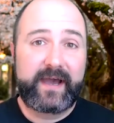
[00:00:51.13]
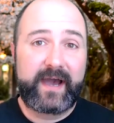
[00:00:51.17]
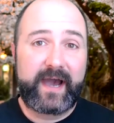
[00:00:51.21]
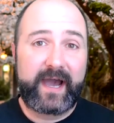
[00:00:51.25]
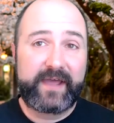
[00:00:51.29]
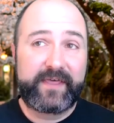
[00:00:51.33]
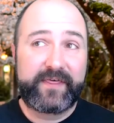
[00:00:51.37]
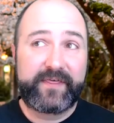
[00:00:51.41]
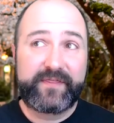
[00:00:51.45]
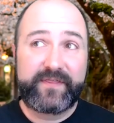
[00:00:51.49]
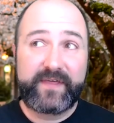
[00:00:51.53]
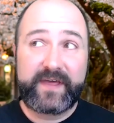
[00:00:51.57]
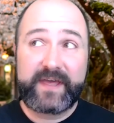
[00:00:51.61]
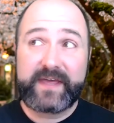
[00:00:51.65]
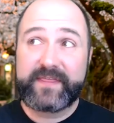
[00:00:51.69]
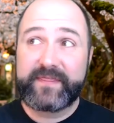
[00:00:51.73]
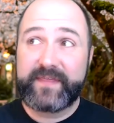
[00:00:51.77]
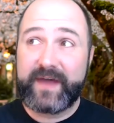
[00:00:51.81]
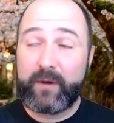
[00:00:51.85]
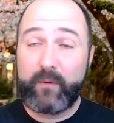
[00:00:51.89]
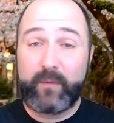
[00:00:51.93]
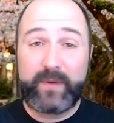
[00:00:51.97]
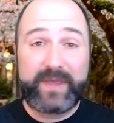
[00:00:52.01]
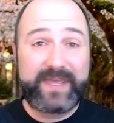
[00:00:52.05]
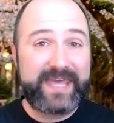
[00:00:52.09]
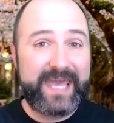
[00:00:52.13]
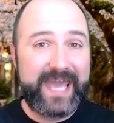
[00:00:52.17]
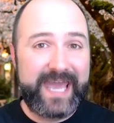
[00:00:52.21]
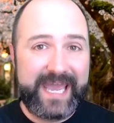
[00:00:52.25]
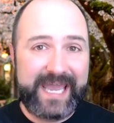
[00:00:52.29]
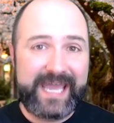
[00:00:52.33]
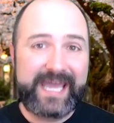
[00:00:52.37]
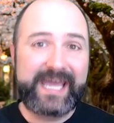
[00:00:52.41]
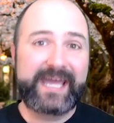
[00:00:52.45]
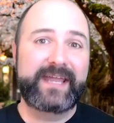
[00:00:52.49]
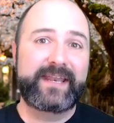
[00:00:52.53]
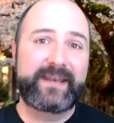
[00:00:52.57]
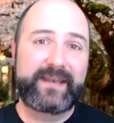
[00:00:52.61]
I think that we
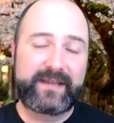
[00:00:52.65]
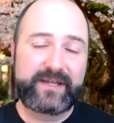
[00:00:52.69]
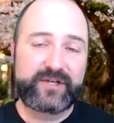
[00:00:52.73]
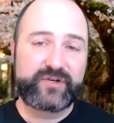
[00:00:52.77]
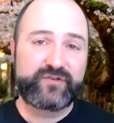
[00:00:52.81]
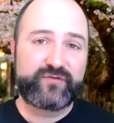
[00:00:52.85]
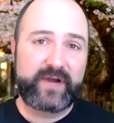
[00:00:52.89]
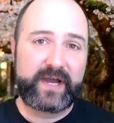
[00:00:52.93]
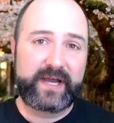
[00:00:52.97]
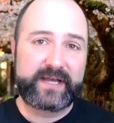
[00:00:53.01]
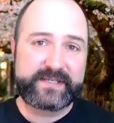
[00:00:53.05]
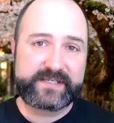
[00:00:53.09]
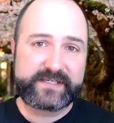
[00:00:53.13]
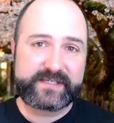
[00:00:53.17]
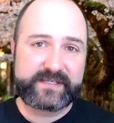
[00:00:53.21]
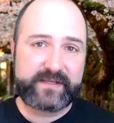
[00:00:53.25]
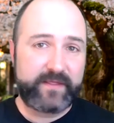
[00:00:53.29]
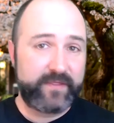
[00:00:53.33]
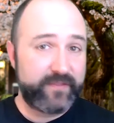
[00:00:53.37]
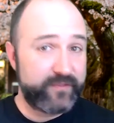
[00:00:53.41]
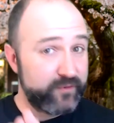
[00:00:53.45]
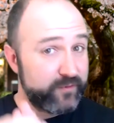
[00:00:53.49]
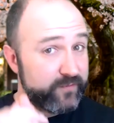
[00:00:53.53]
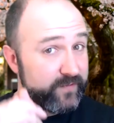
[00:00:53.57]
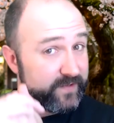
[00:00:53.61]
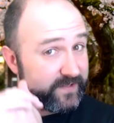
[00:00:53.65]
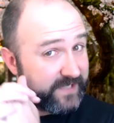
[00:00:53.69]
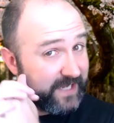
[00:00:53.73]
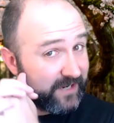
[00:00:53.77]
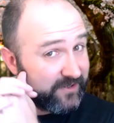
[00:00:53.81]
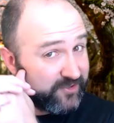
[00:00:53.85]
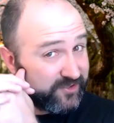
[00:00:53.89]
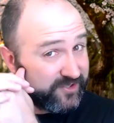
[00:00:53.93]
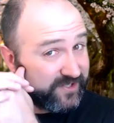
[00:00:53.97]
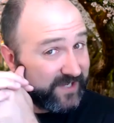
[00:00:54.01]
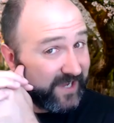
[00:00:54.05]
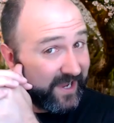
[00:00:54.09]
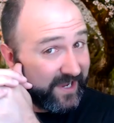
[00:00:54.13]
can address through this
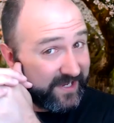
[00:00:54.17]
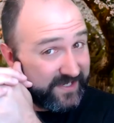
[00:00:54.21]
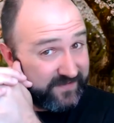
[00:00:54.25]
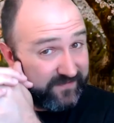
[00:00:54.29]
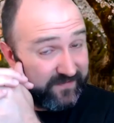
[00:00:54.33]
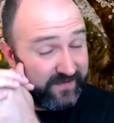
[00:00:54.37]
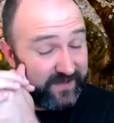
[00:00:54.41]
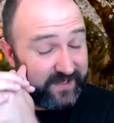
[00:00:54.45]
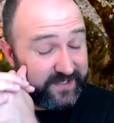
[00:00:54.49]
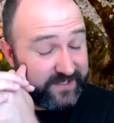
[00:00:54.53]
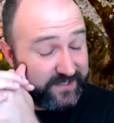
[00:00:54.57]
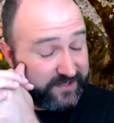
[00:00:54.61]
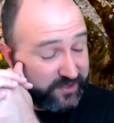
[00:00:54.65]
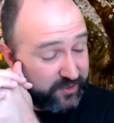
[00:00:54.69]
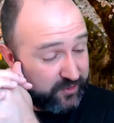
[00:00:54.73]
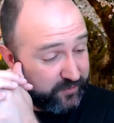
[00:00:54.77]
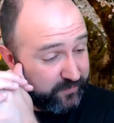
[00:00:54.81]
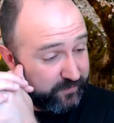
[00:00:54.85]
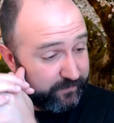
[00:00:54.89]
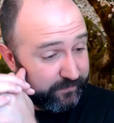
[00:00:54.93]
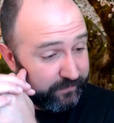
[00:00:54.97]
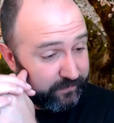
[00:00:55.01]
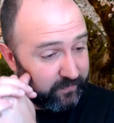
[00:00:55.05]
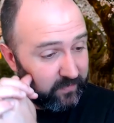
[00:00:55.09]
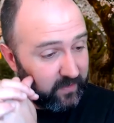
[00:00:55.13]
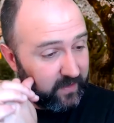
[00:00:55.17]
exercise via Zoom.